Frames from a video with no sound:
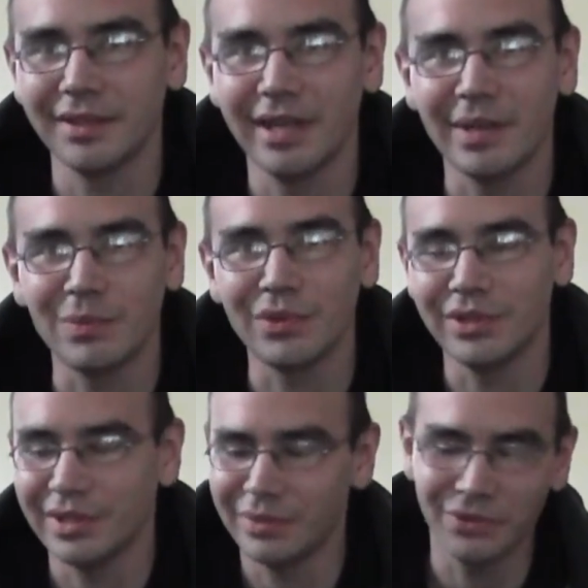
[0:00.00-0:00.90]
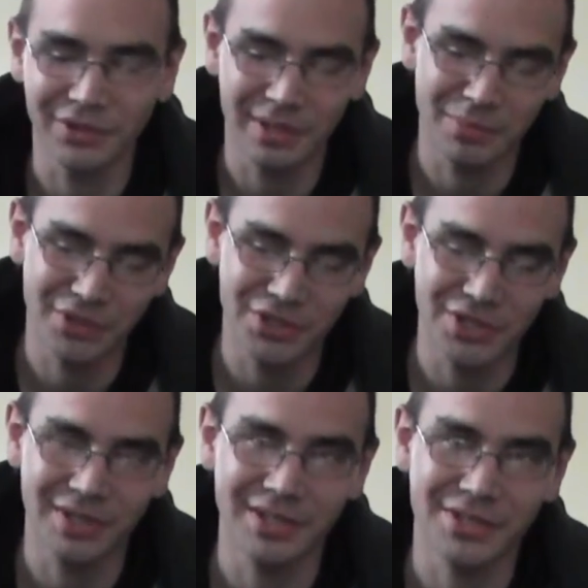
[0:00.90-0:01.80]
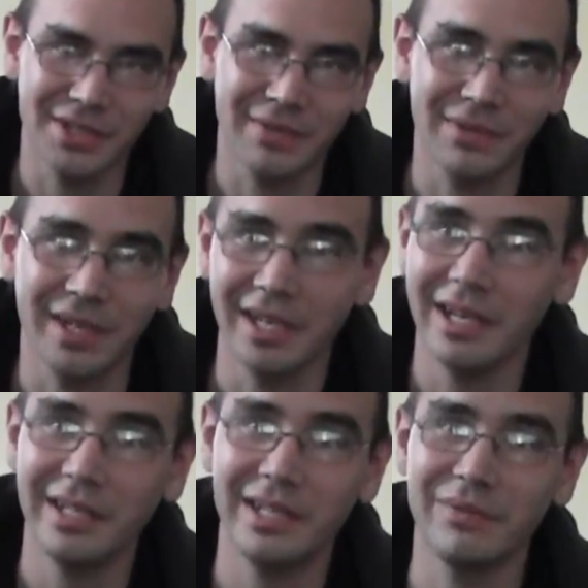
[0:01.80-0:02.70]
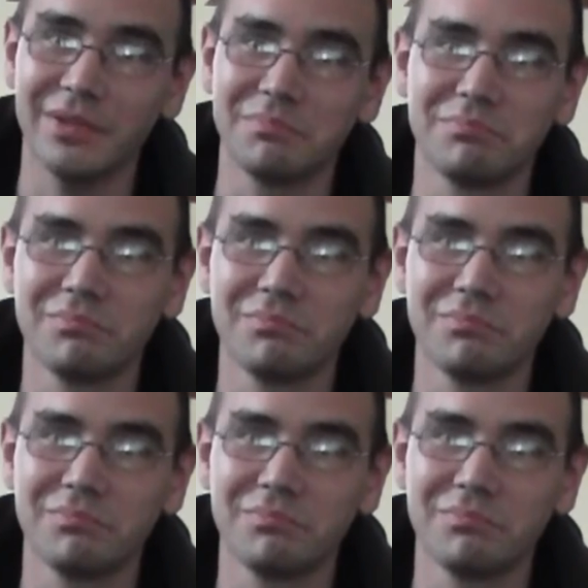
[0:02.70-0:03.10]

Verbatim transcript: I really, really appreciate this stuff, and I, would give it